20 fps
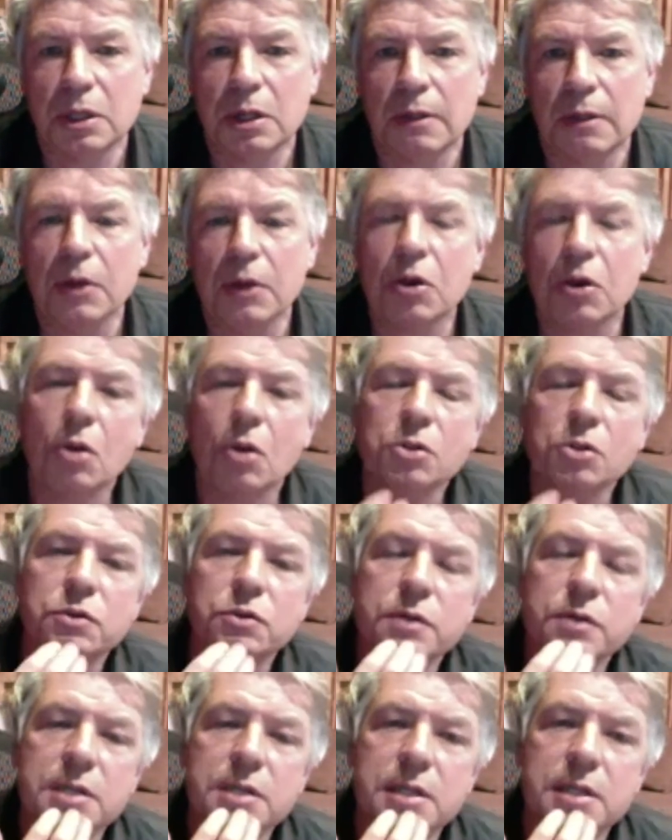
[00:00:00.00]
The culture
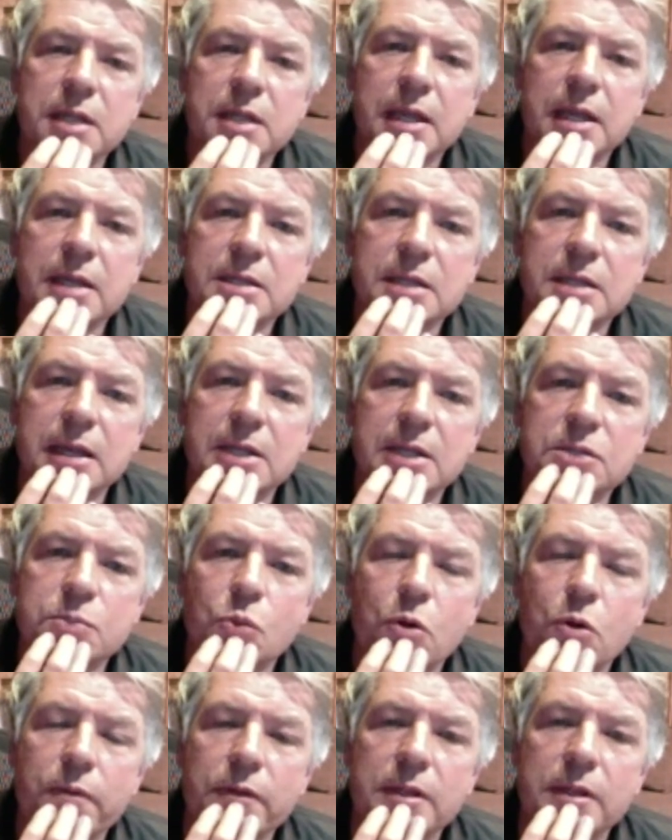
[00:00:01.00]
it's more
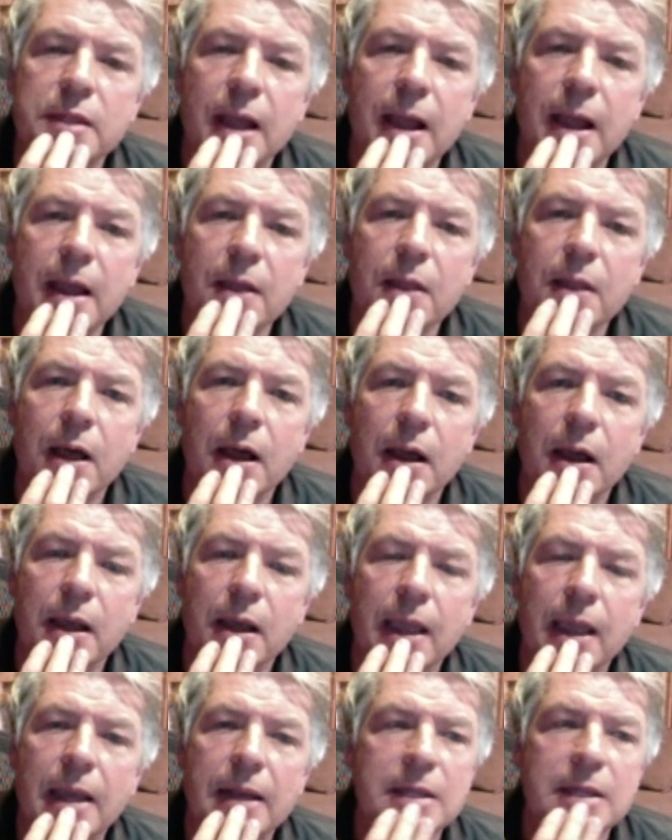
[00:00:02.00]
of a dialogue,
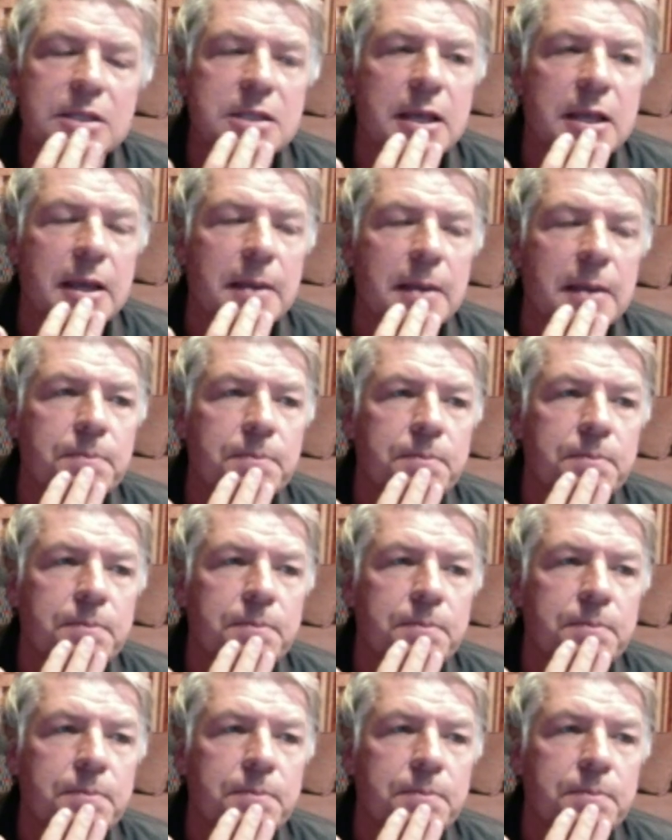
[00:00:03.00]
and it's a